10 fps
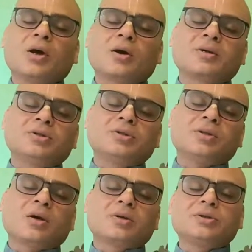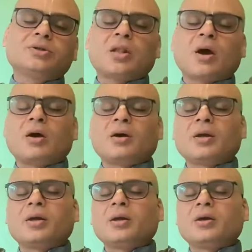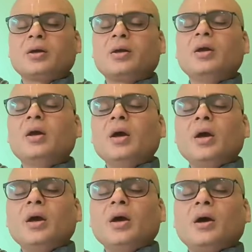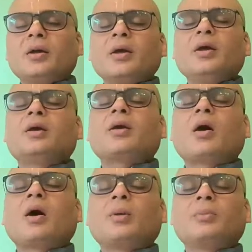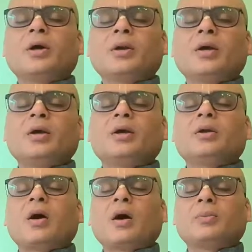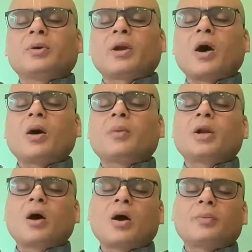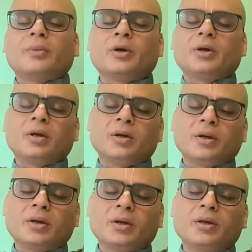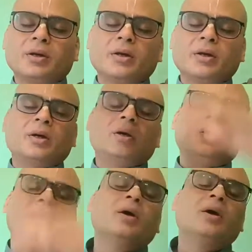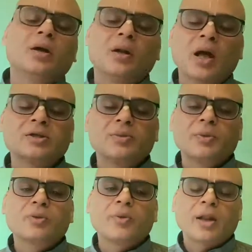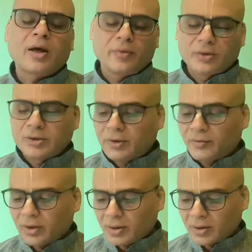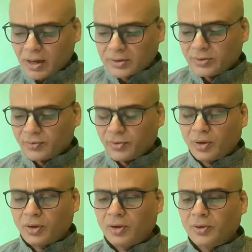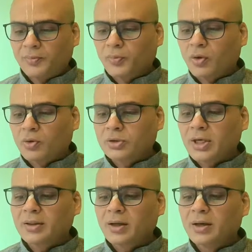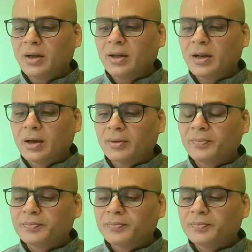Krishna Krishna, Hare Hare. Hare Ram, Ram Ram, Hare Hare. Last month when I was giving a class on Chaitanya Leela,